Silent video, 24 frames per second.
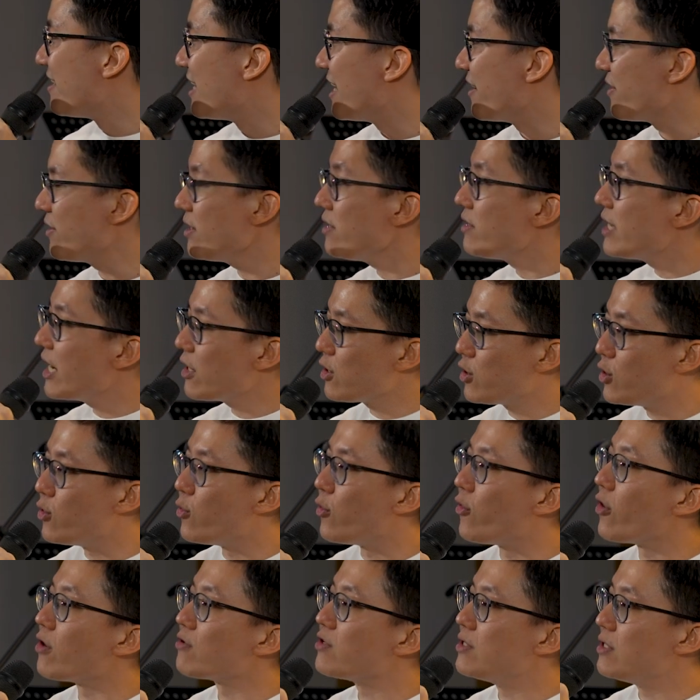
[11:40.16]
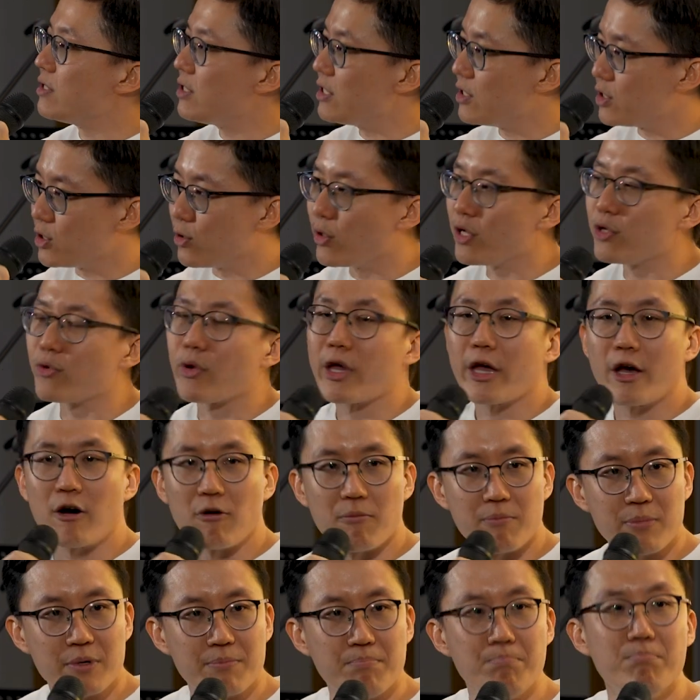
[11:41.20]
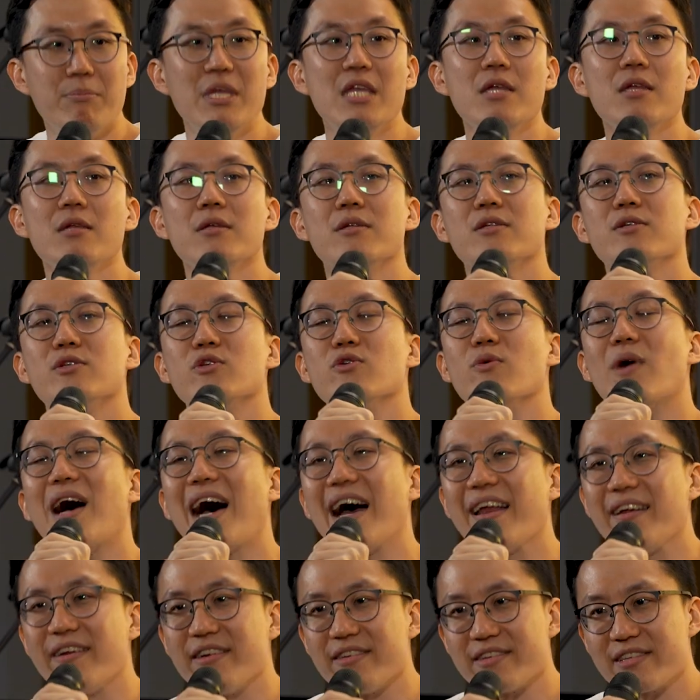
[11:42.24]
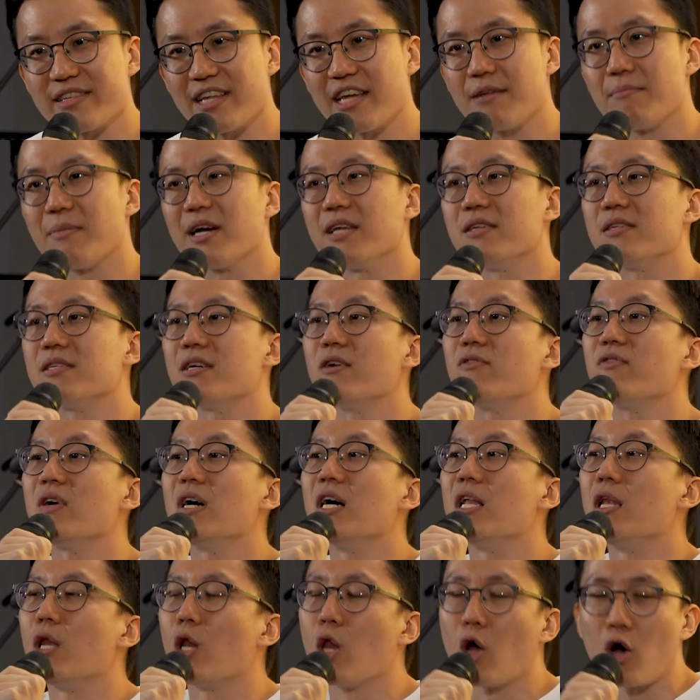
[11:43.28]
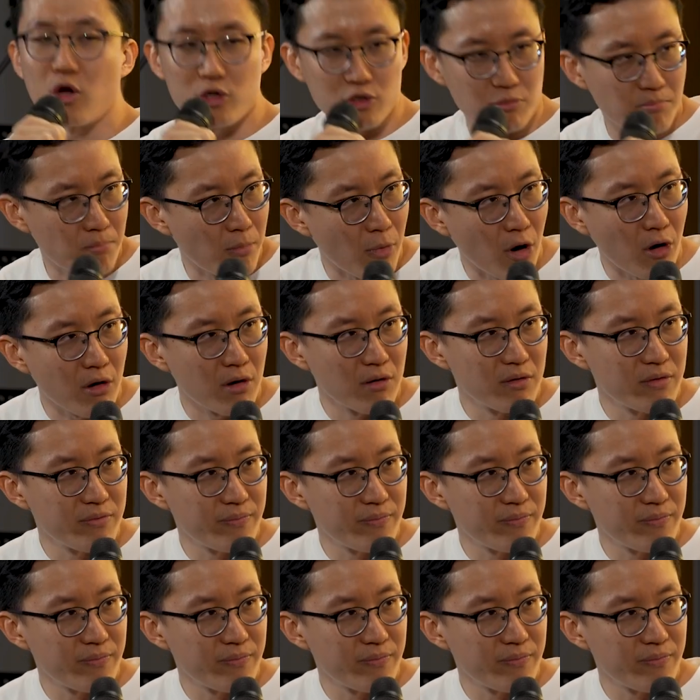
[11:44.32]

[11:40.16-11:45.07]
I think that curiosity is going to help me to understand myself a lot more.